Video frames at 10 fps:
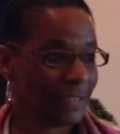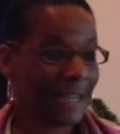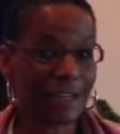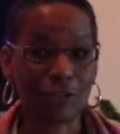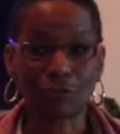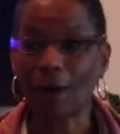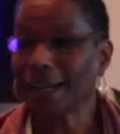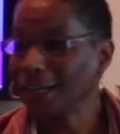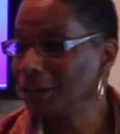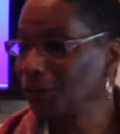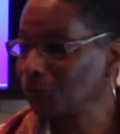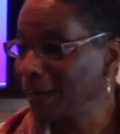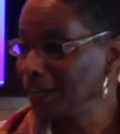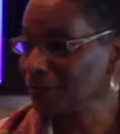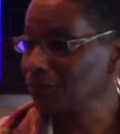And it's right here
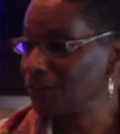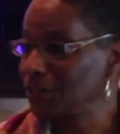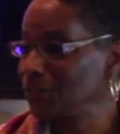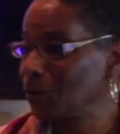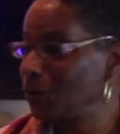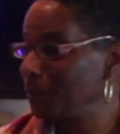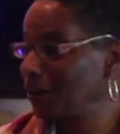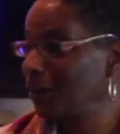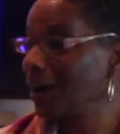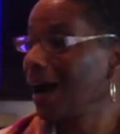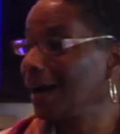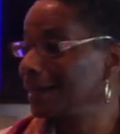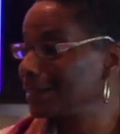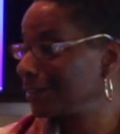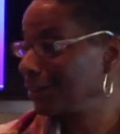waiting for us to open our
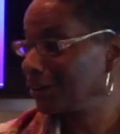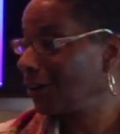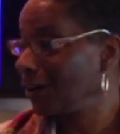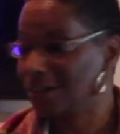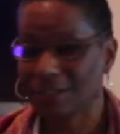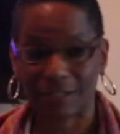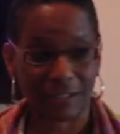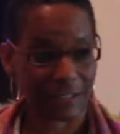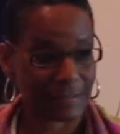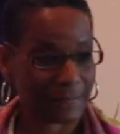eyes and our hearts.